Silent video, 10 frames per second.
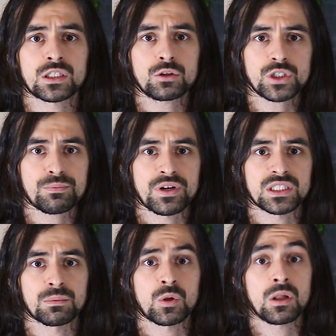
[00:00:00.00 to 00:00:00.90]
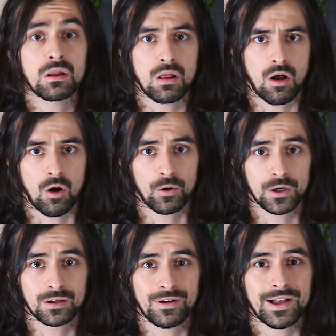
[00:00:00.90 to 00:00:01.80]
exclusion principle are
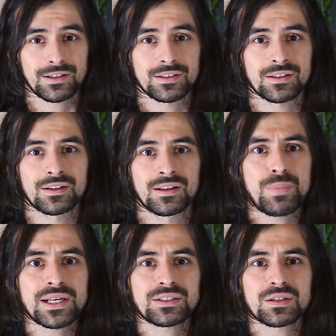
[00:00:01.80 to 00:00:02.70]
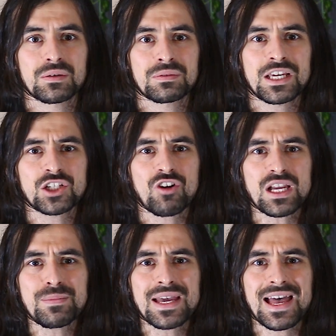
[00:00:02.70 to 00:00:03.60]
correct. But they
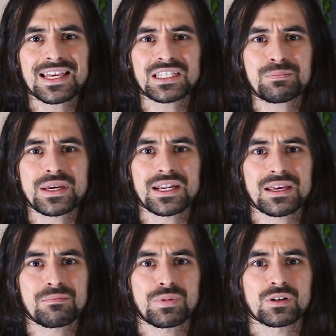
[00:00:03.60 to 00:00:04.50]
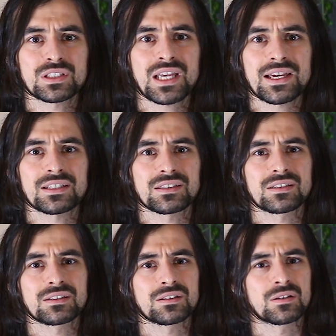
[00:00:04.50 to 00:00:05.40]
strike me as a bit
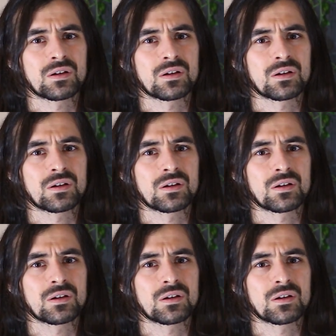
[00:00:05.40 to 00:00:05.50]
imprecise.